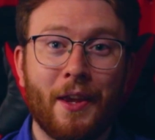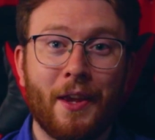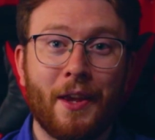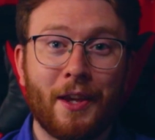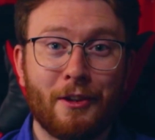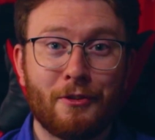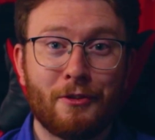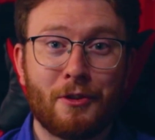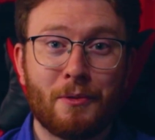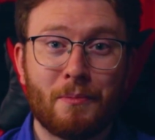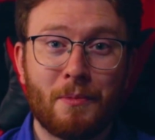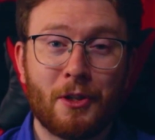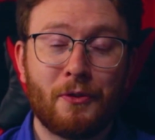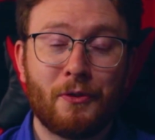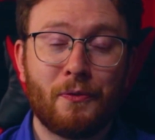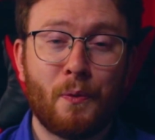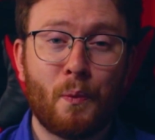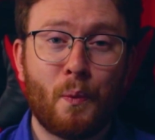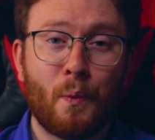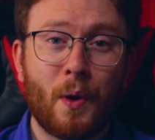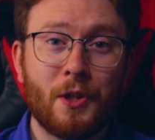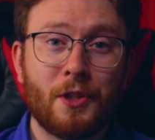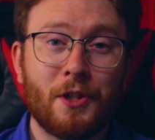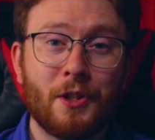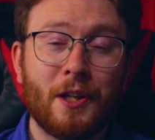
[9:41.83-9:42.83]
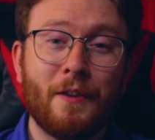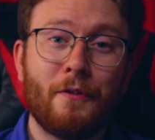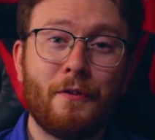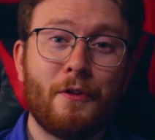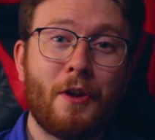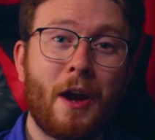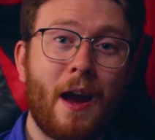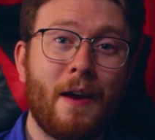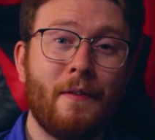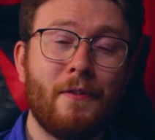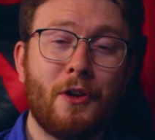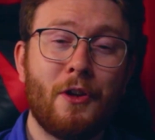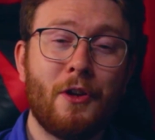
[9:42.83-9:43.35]
Thank you so much for watching. If you
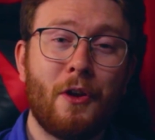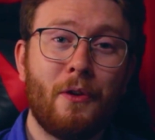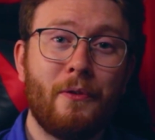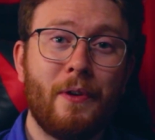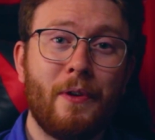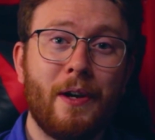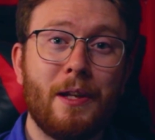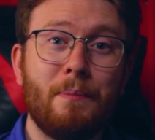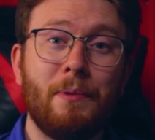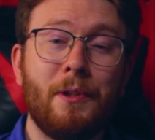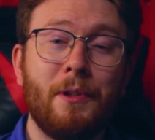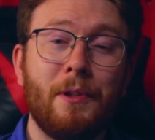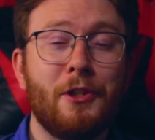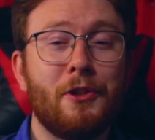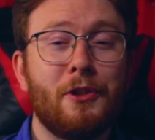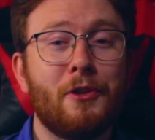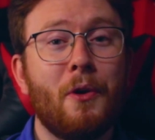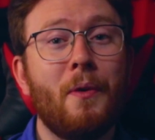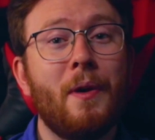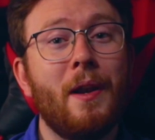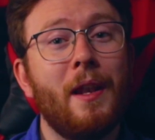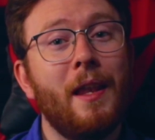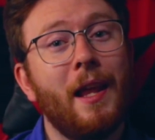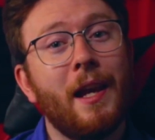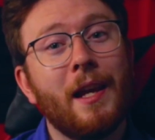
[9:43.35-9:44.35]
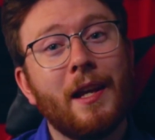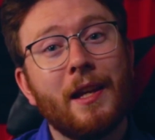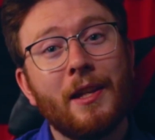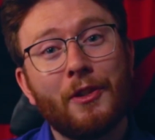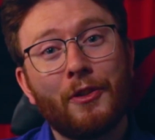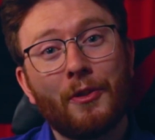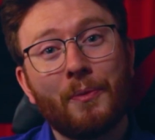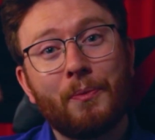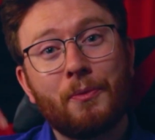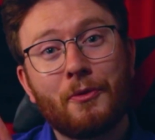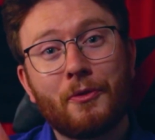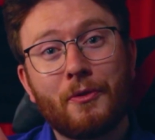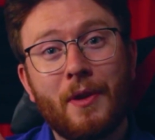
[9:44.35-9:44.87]
haven't already, please go and like and
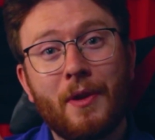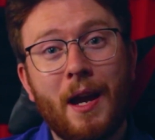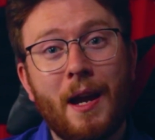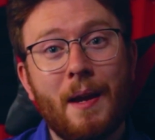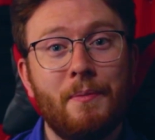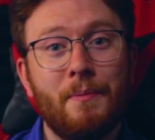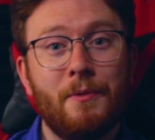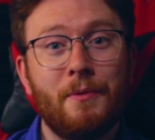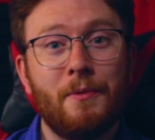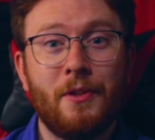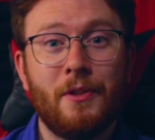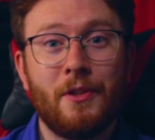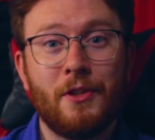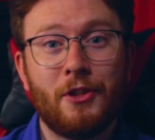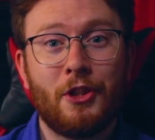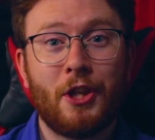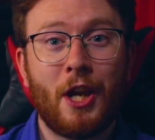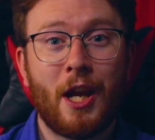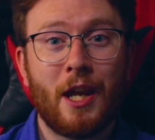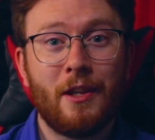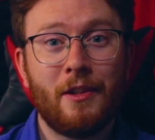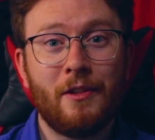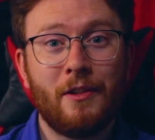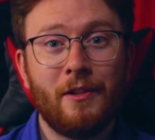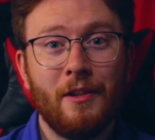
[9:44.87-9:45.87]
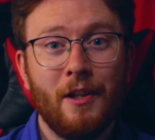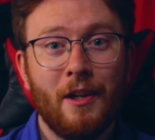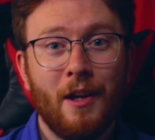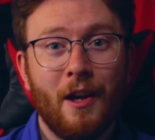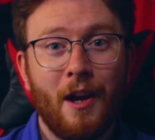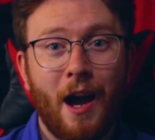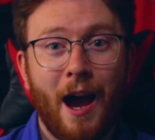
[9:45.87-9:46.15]
subscribe to this channel.